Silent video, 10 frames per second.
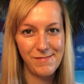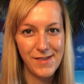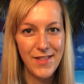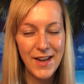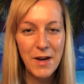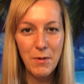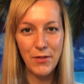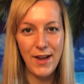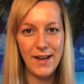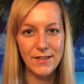Think
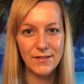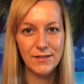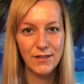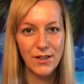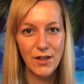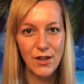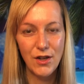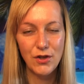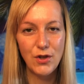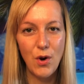about that.
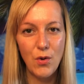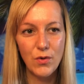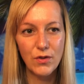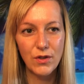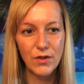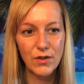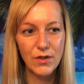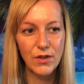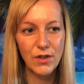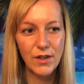So
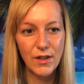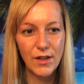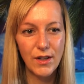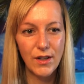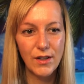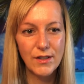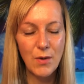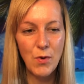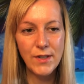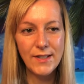
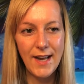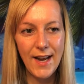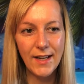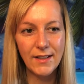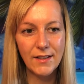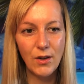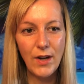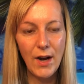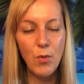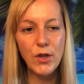someone's saying,
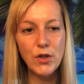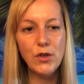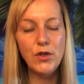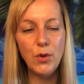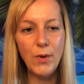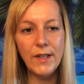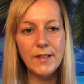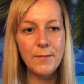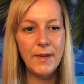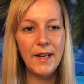okay, what you're doing
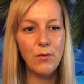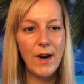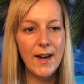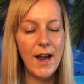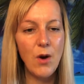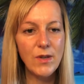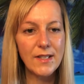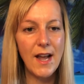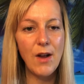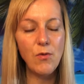to me right now is
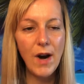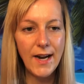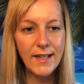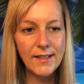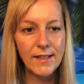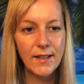not right.